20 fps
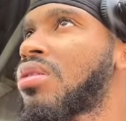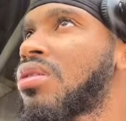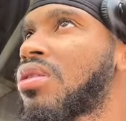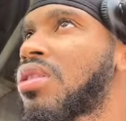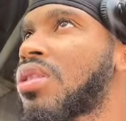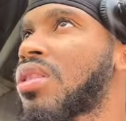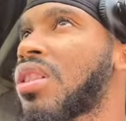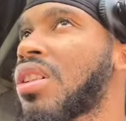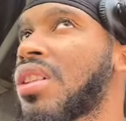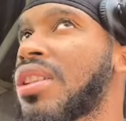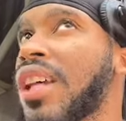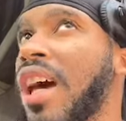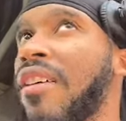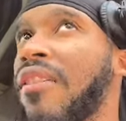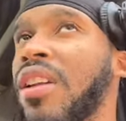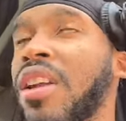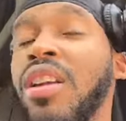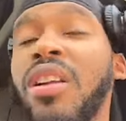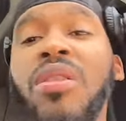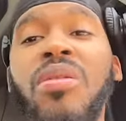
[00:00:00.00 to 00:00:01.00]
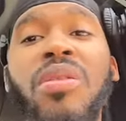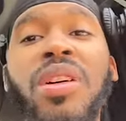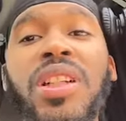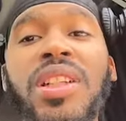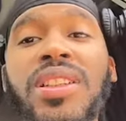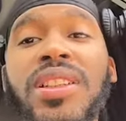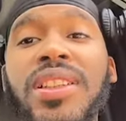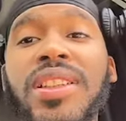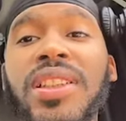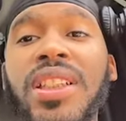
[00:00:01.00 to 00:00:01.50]
Because I really don't want to
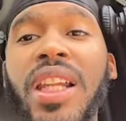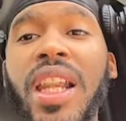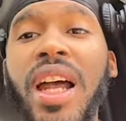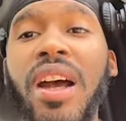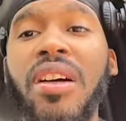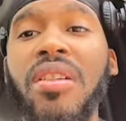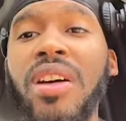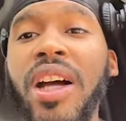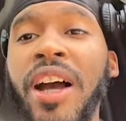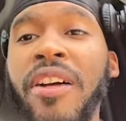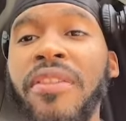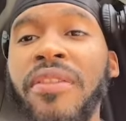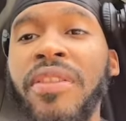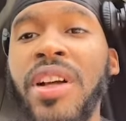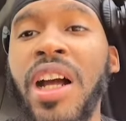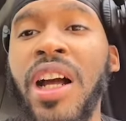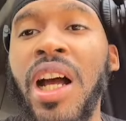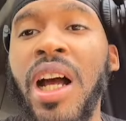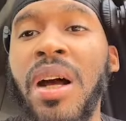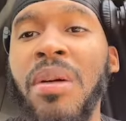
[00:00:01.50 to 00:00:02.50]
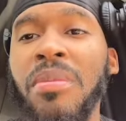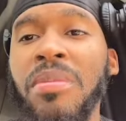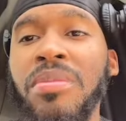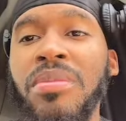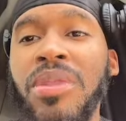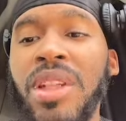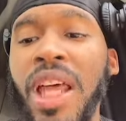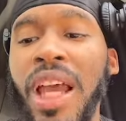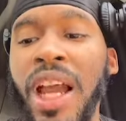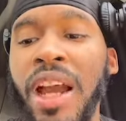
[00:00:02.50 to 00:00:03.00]
sit out. I
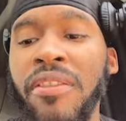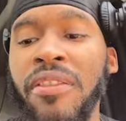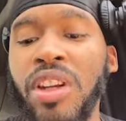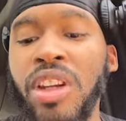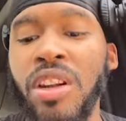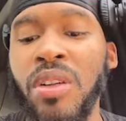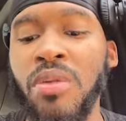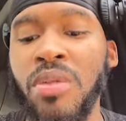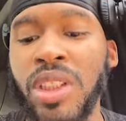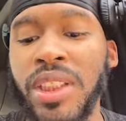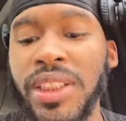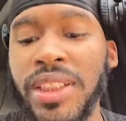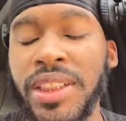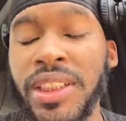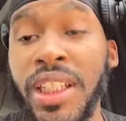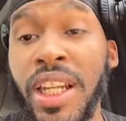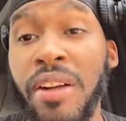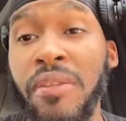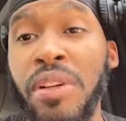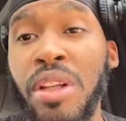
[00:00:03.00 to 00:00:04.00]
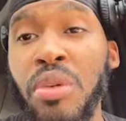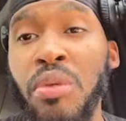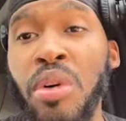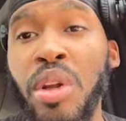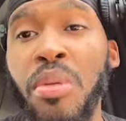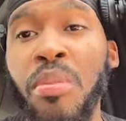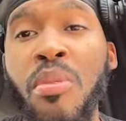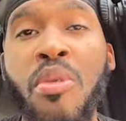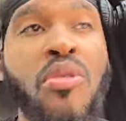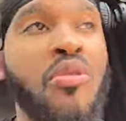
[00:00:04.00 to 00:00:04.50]
really don't want to sit. I really want
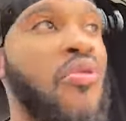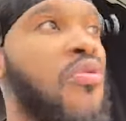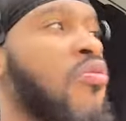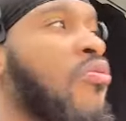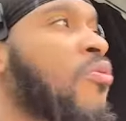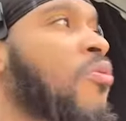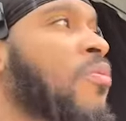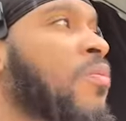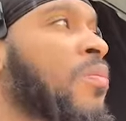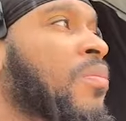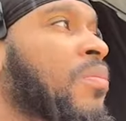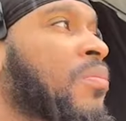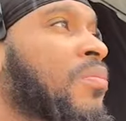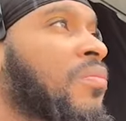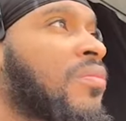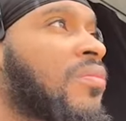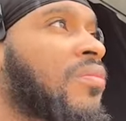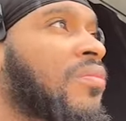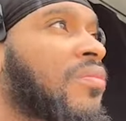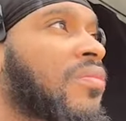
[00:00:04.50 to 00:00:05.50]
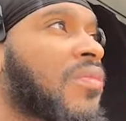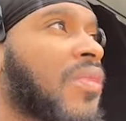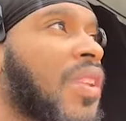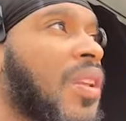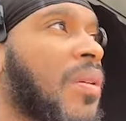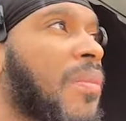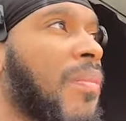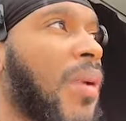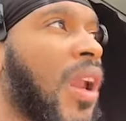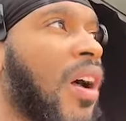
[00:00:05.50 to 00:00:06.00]
to move.
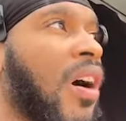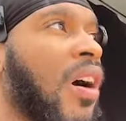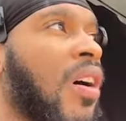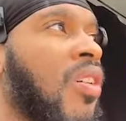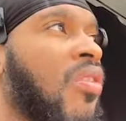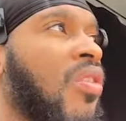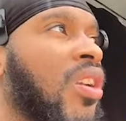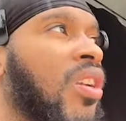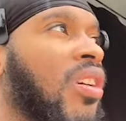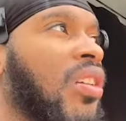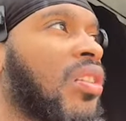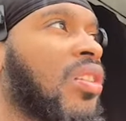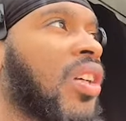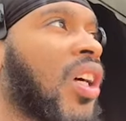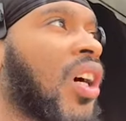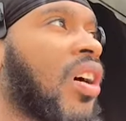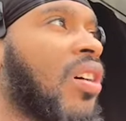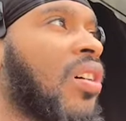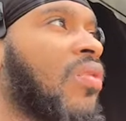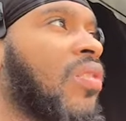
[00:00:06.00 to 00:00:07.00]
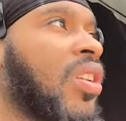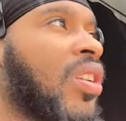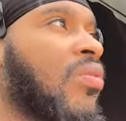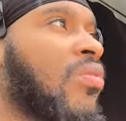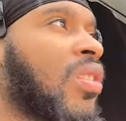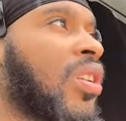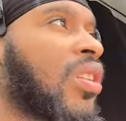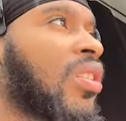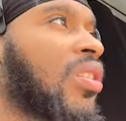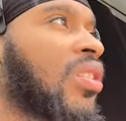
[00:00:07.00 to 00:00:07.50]
But I don't really
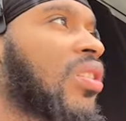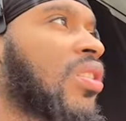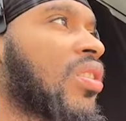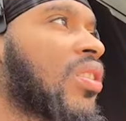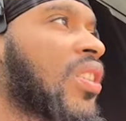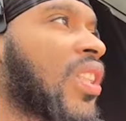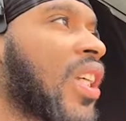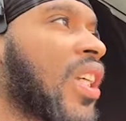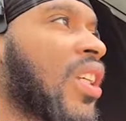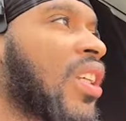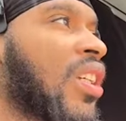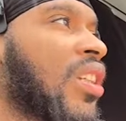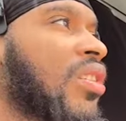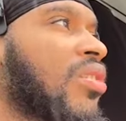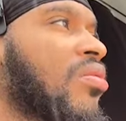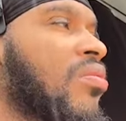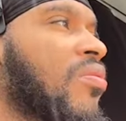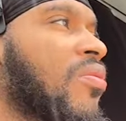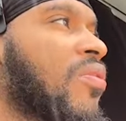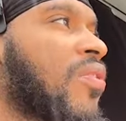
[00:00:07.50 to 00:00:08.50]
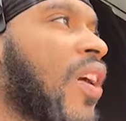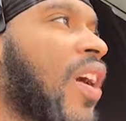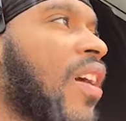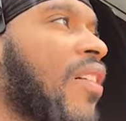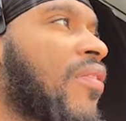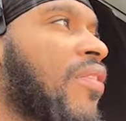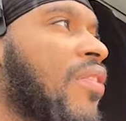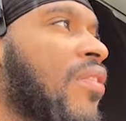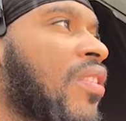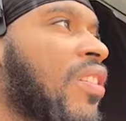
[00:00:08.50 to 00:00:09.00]
want to take nothing too far
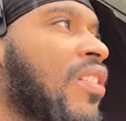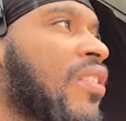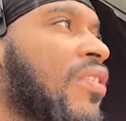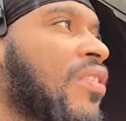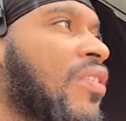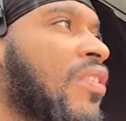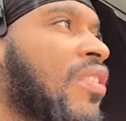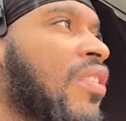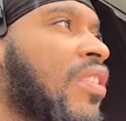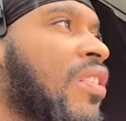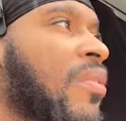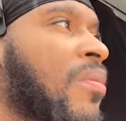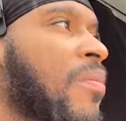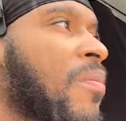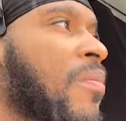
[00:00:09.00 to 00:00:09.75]
for real, for real.